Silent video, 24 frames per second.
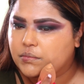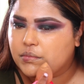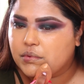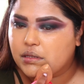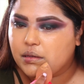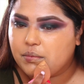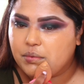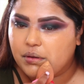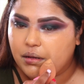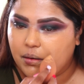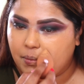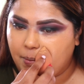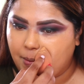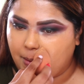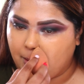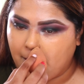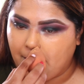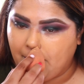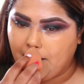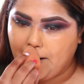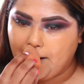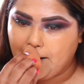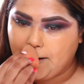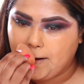With the Beauty
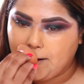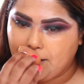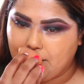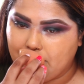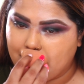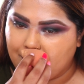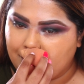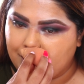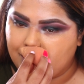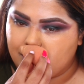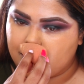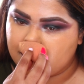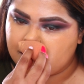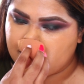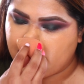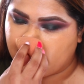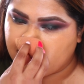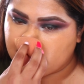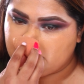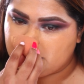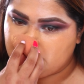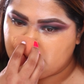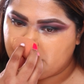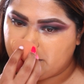Blender, it seems a little
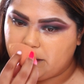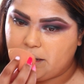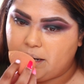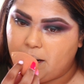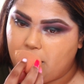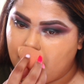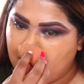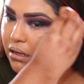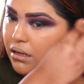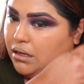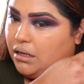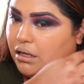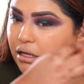textury,